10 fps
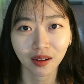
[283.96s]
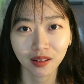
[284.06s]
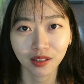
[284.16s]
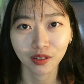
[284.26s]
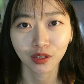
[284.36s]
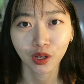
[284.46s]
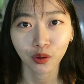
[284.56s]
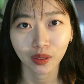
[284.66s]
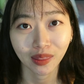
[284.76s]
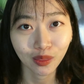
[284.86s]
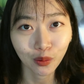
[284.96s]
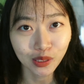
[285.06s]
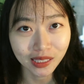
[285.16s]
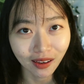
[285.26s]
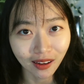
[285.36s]
color with
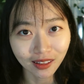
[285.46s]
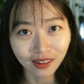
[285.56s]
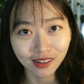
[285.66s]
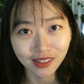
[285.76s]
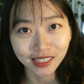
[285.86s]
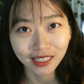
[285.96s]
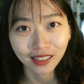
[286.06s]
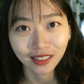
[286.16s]
those colors.